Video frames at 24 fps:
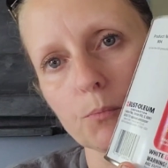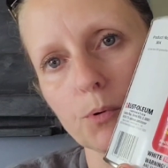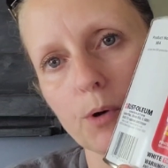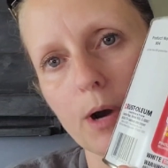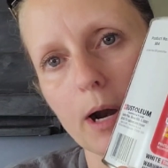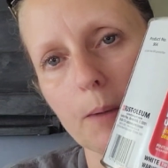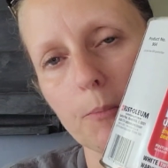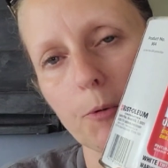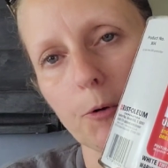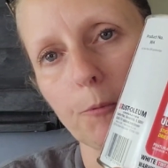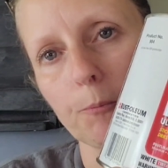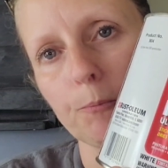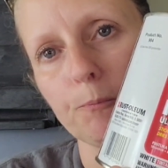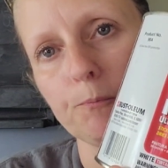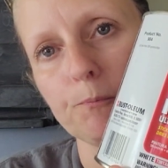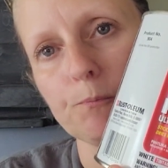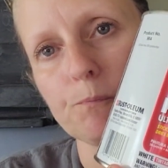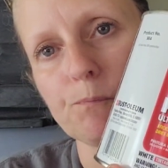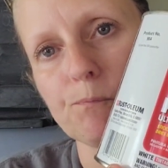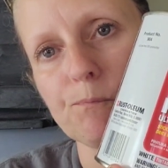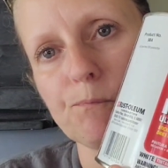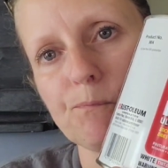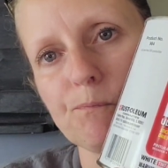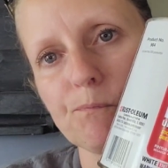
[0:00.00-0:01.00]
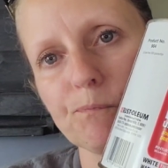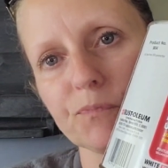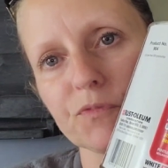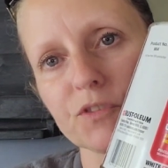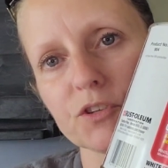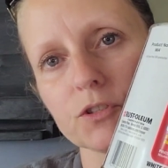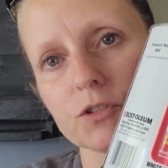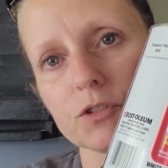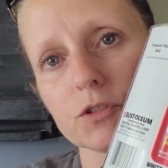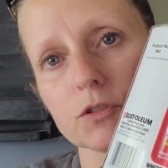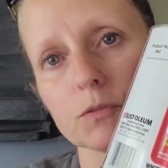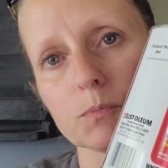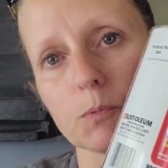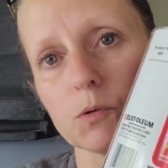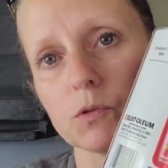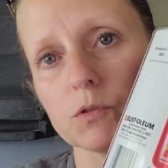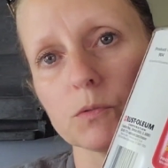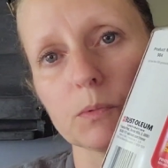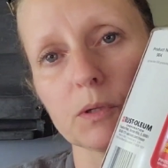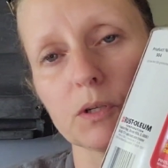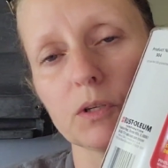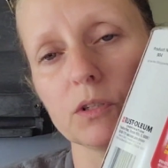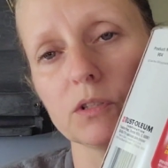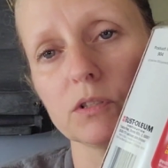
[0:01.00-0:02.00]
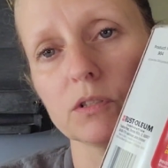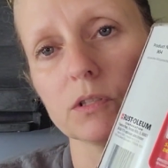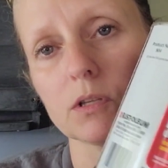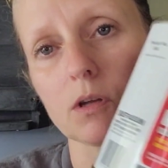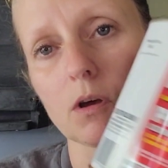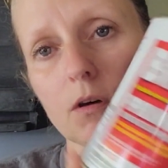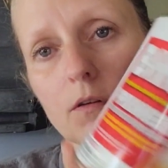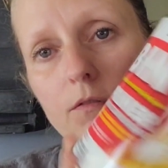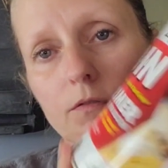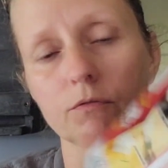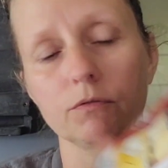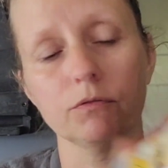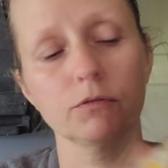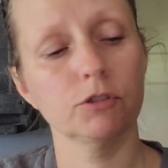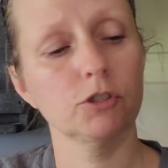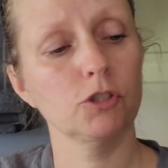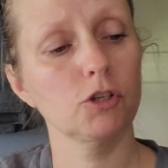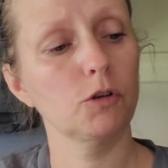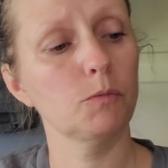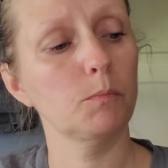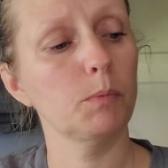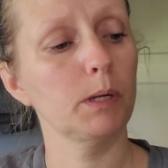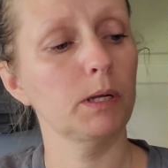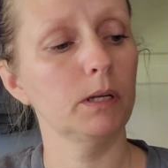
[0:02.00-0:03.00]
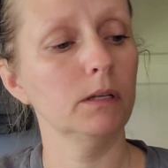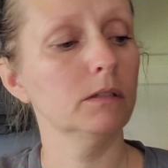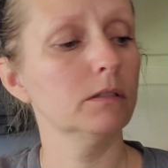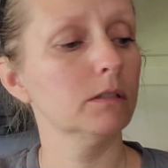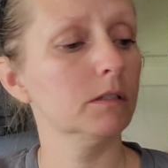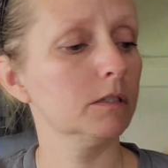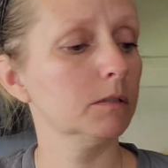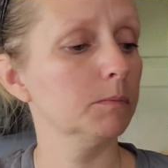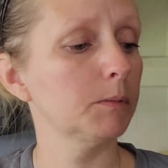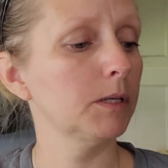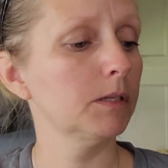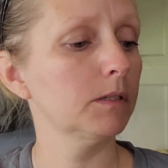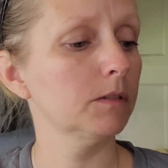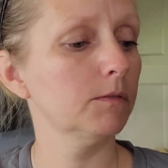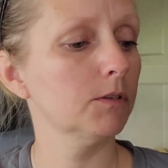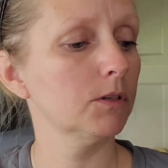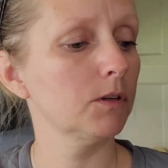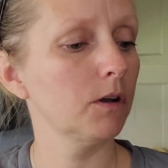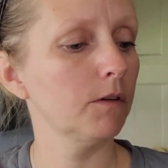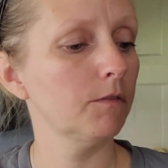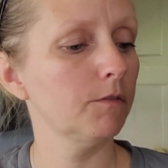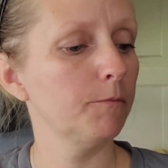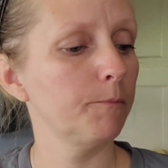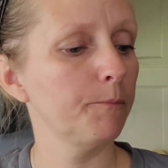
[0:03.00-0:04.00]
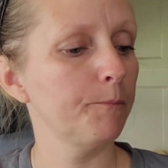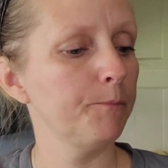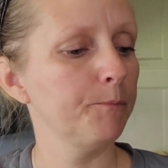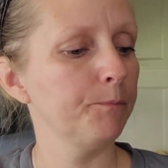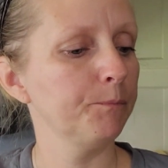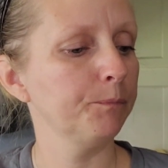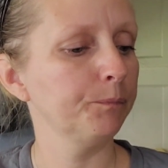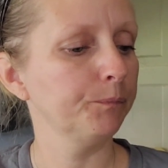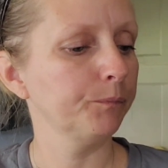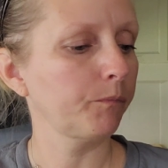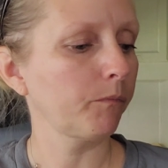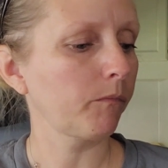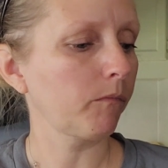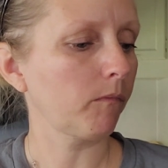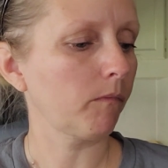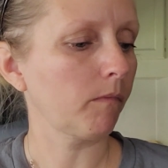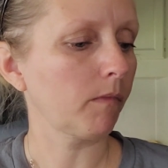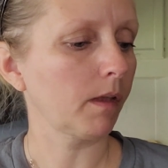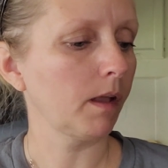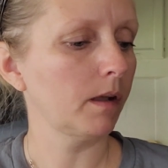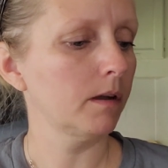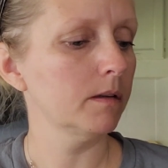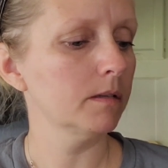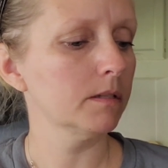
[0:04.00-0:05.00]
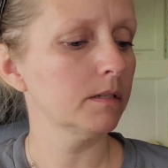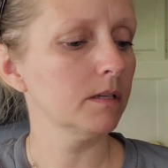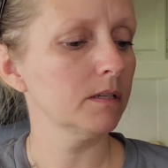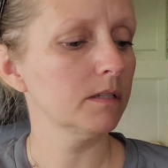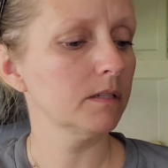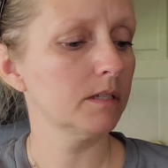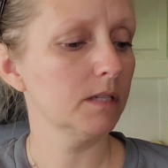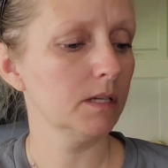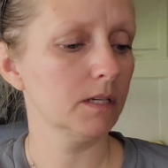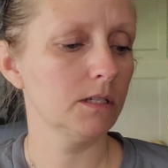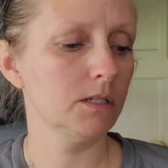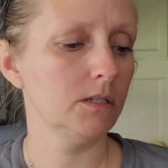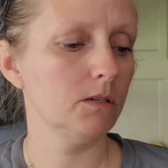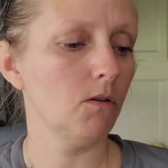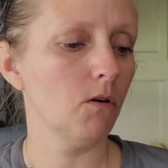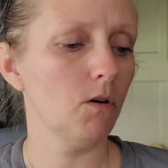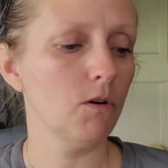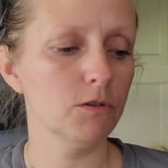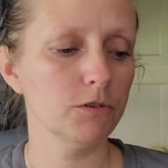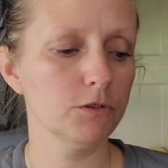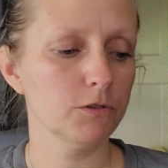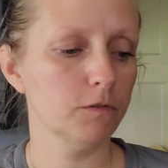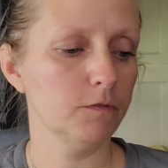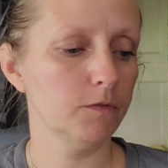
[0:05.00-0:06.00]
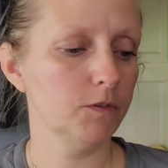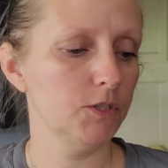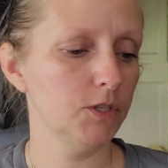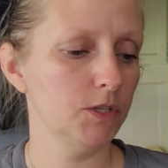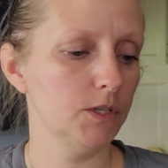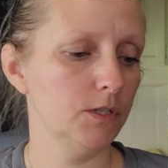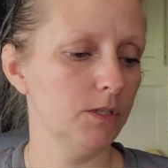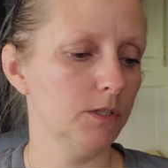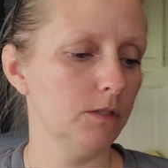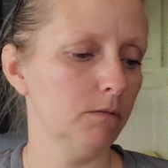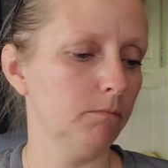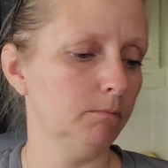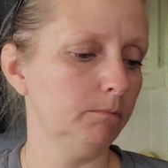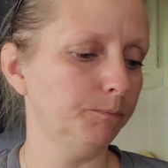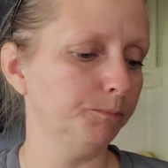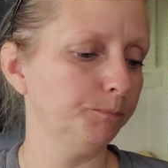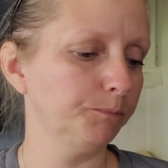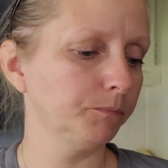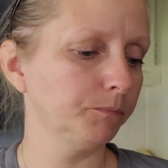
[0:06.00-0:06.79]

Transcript: primer. This is supposed to be good stuff. It should be. It's expensive enough. And it says sticks to all surfaces.